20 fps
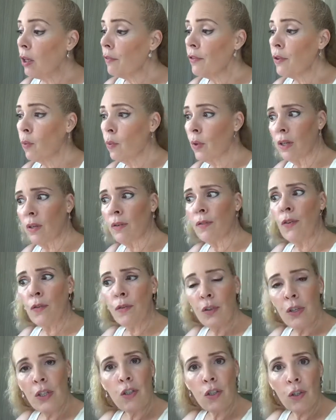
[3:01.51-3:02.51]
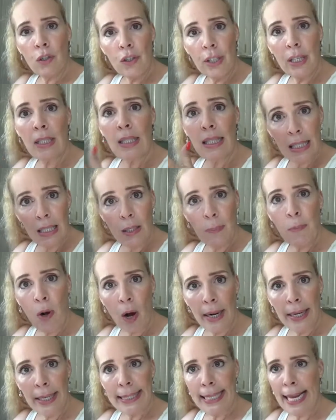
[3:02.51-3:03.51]
of the wonderful features that this
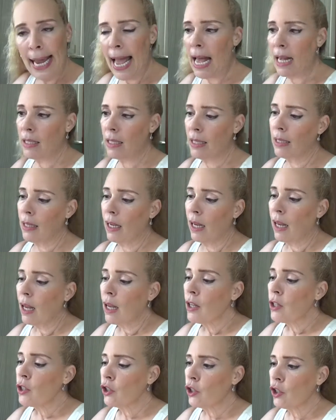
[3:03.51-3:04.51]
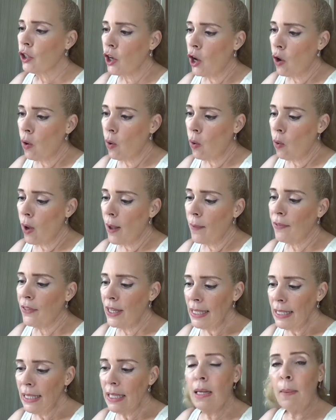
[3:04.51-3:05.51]
product has. So
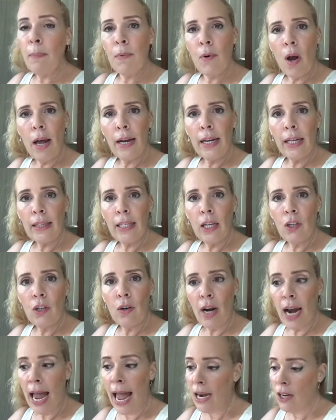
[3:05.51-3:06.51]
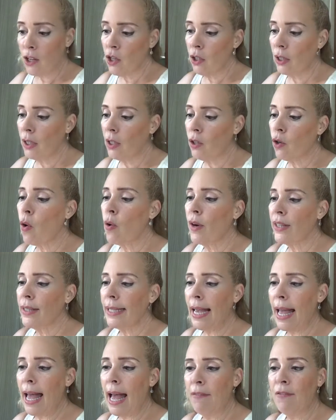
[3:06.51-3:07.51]
this is a product that you're actually going
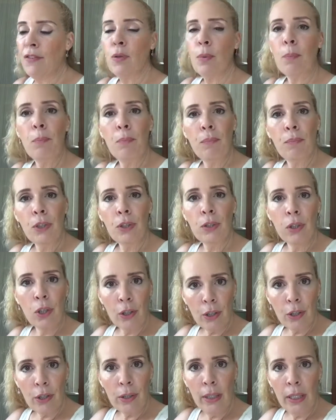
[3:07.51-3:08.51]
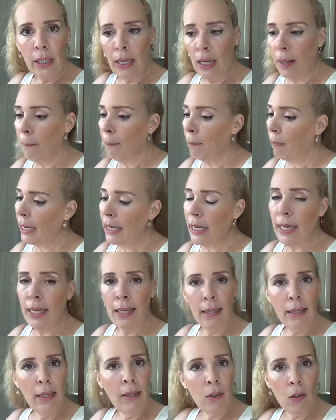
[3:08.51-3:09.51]
to have to learn by
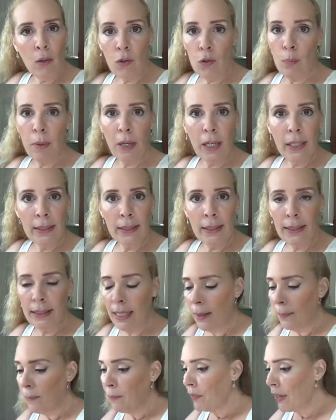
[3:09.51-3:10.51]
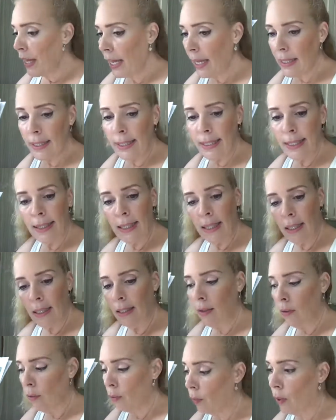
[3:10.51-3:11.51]
hitting those buttons and
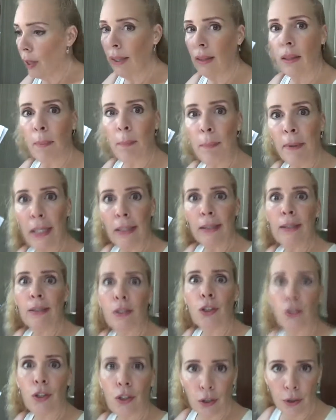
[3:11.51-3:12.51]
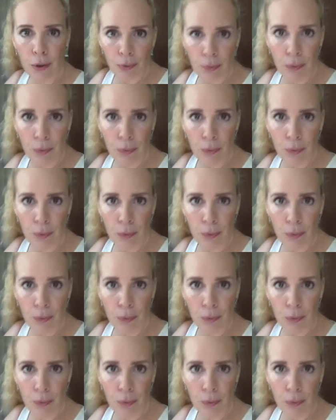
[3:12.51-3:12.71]
see what the buttons do.